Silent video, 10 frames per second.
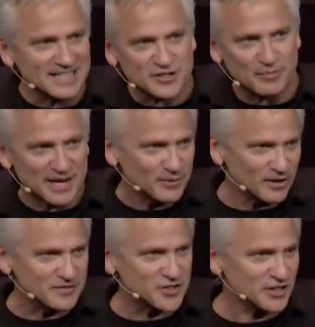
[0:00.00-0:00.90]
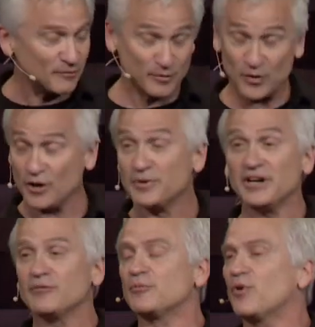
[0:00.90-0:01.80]
Takes the Bible off the shelf and we open
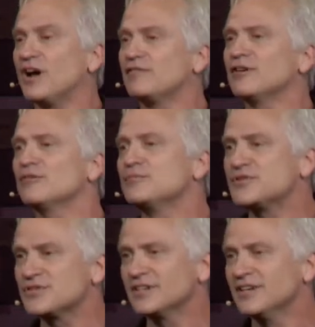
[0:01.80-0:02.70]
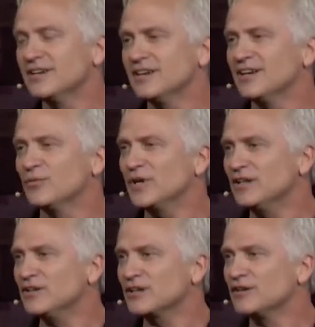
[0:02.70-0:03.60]
it up to Proverbs. We
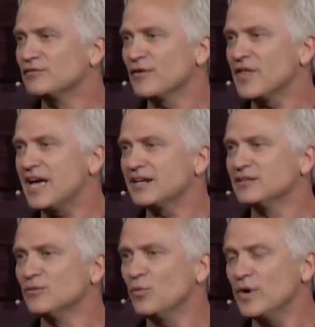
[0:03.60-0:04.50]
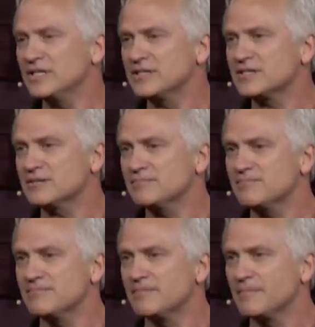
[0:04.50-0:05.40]
look for that
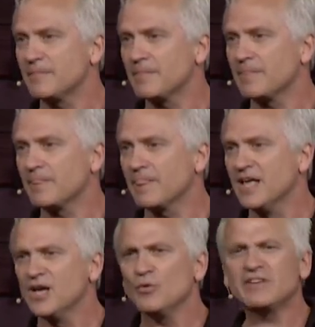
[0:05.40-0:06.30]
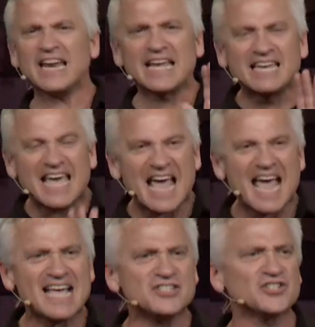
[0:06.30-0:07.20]
wisdom. We've got to
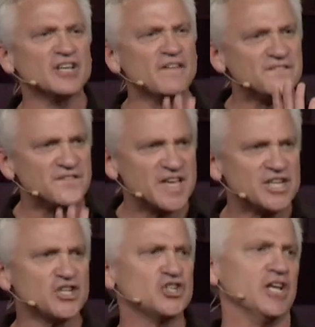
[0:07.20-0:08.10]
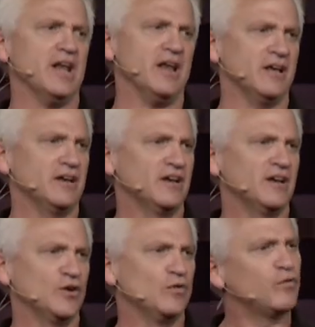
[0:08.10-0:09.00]
cast a vision
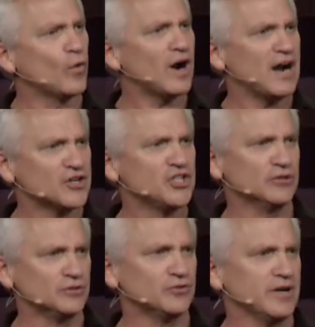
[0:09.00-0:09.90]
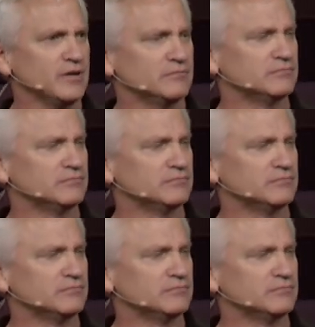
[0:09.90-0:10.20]
for our children.